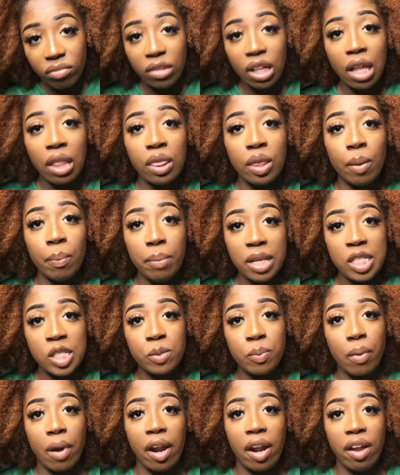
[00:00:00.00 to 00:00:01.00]
the mist
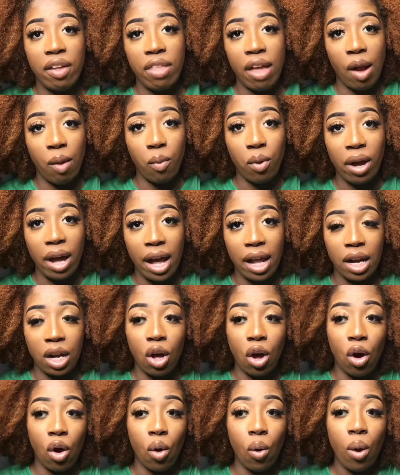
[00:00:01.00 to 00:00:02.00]
sprayer that will kind of
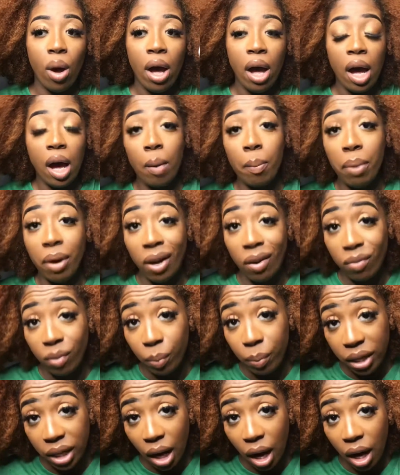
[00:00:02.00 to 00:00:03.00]
go above and
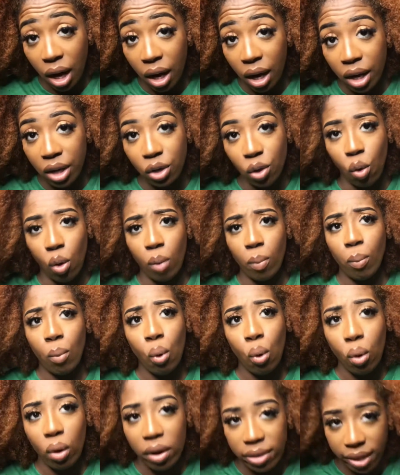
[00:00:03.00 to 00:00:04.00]
beyond, or
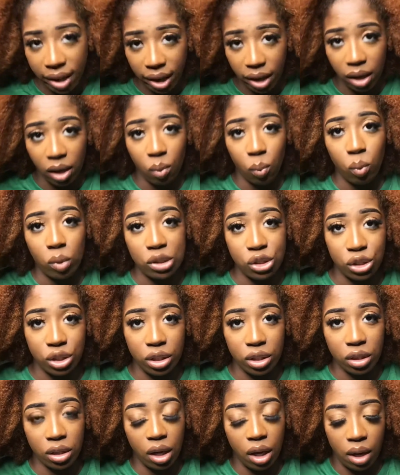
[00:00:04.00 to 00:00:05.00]
more than what
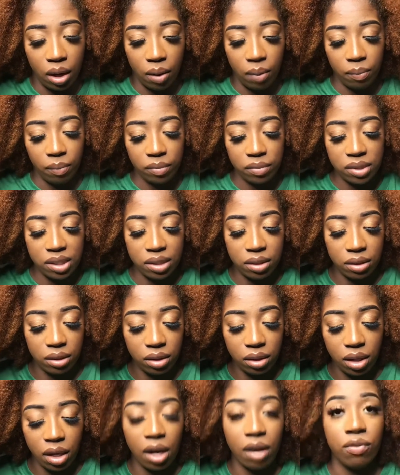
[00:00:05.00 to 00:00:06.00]
you're
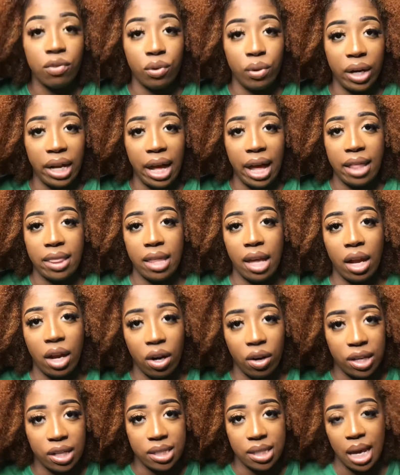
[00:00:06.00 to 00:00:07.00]
covering at that
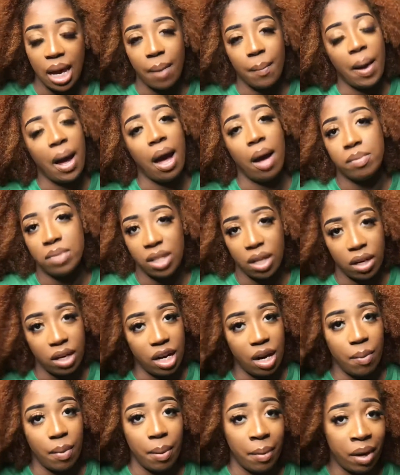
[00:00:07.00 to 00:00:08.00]
current time. I'm sorry,
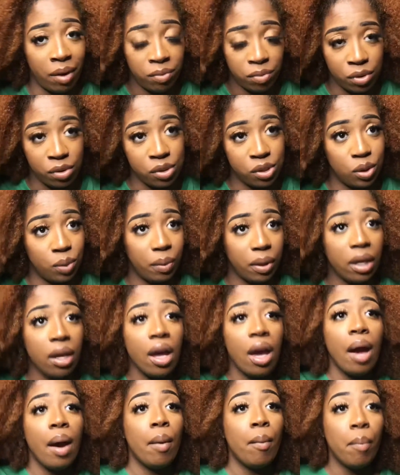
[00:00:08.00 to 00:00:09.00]
my mouth real stupid.
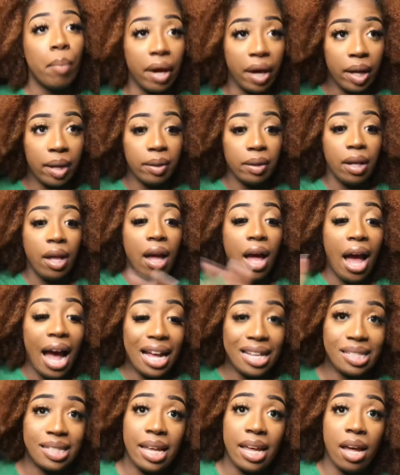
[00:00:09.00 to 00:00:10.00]
But I
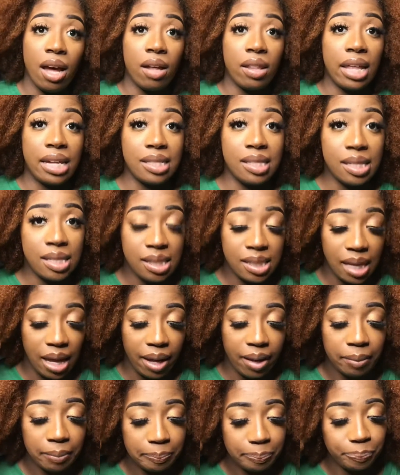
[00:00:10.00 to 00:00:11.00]
say all that to
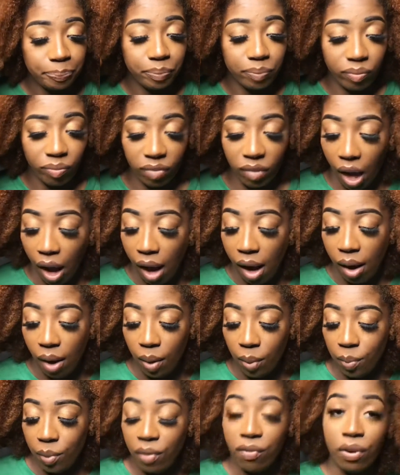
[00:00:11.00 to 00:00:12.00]
say,
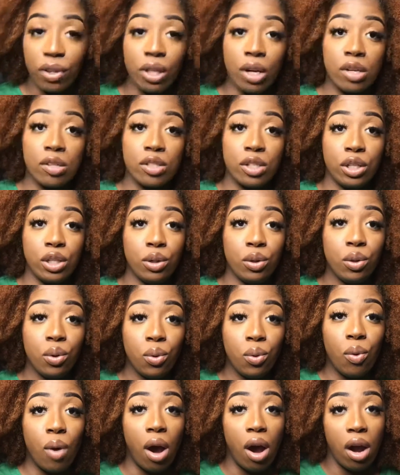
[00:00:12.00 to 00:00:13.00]
for those of you
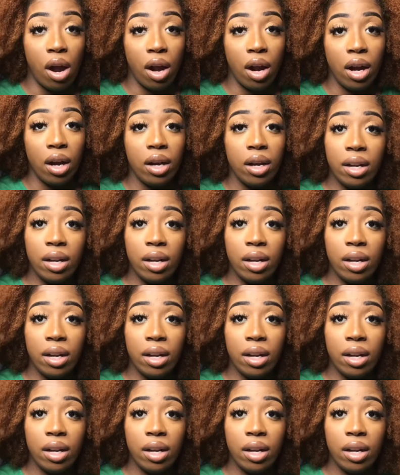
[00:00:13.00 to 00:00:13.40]
who are